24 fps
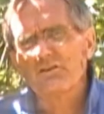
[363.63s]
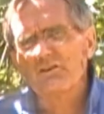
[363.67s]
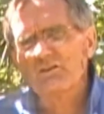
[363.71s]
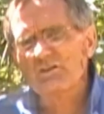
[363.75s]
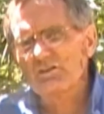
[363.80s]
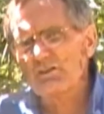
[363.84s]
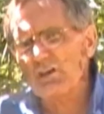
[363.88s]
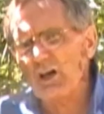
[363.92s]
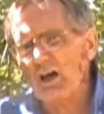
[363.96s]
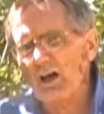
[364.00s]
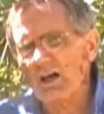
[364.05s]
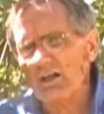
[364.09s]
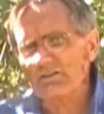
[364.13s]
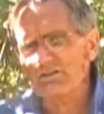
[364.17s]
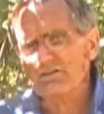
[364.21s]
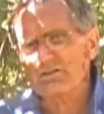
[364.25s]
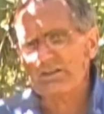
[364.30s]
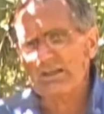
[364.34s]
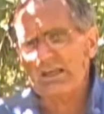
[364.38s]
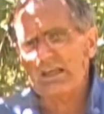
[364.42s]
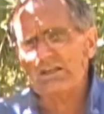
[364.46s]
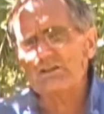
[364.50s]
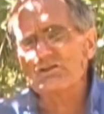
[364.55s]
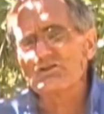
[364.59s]
dust
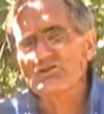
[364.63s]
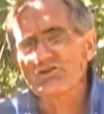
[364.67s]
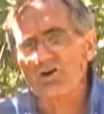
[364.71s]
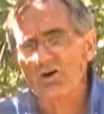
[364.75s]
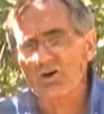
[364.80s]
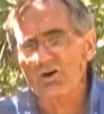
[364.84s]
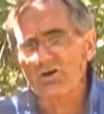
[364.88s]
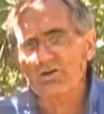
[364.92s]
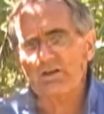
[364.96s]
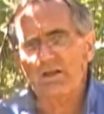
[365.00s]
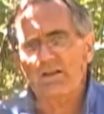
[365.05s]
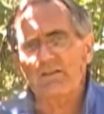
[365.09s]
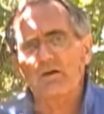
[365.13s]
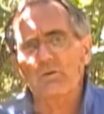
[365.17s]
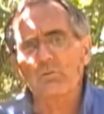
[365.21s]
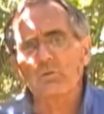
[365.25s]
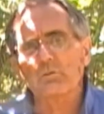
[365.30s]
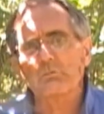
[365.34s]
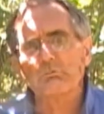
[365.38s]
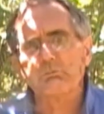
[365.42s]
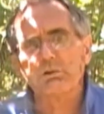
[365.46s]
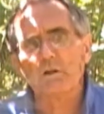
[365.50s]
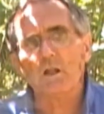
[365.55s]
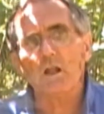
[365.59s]
and dirt that
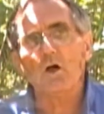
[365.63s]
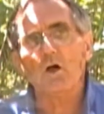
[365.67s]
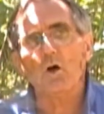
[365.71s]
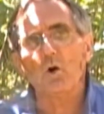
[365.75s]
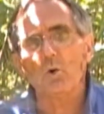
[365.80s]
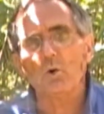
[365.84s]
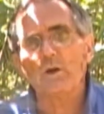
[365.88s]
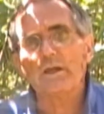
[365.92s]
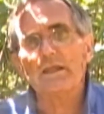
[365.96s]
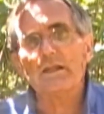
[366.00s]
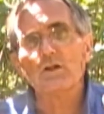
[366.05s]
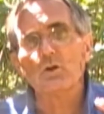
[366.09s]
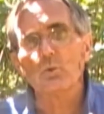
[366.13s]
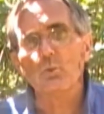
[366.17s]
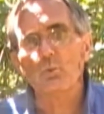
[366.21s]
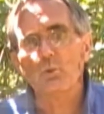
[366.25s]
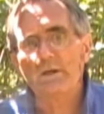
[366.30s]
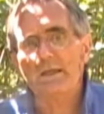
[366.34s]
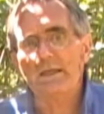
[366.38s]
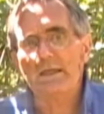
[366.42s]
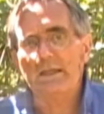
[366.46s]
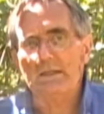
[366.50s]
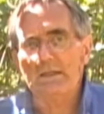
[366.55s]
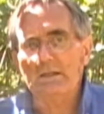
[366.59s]
would blow in the
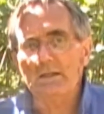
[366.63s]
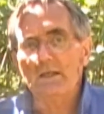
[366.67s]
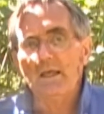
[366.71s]
wind.